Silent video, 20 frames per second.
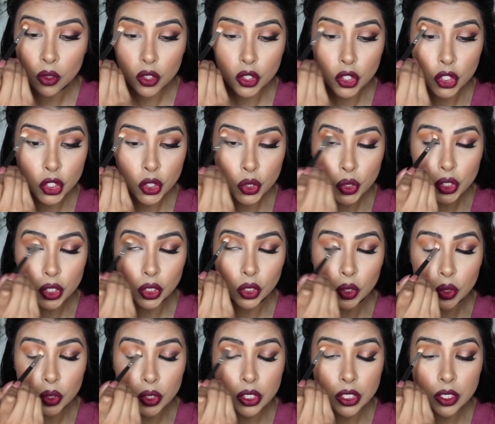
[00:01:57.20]
should
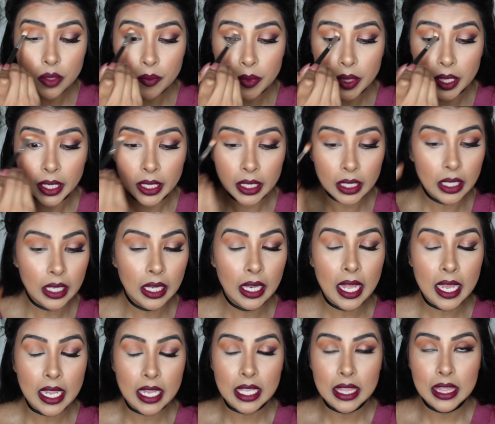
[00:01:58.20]
look something
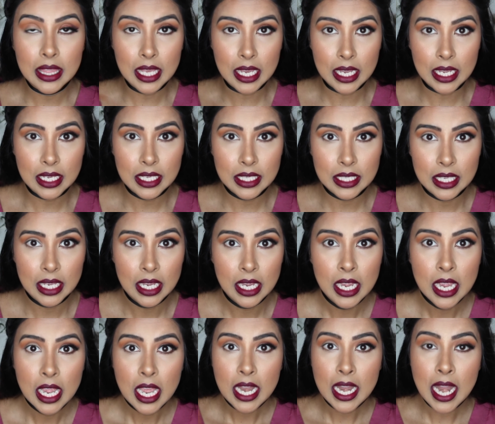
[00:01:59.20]
like this.
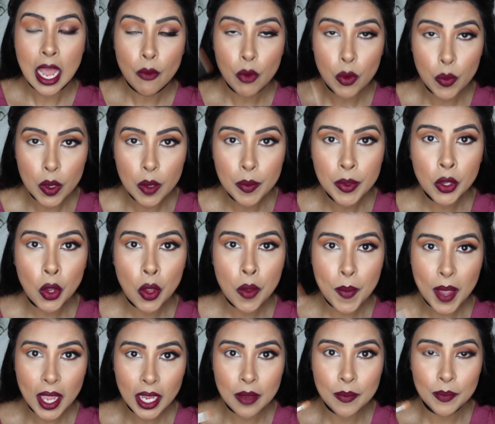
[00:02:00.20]
Now we will be going
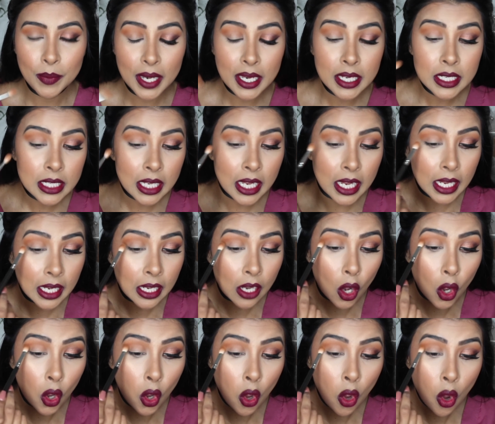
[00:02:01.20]
back and blending it in
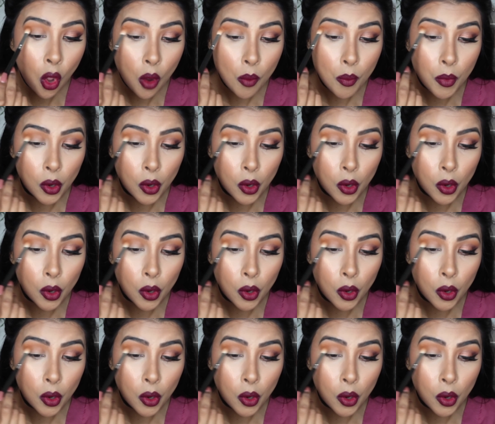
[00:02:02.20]
a lot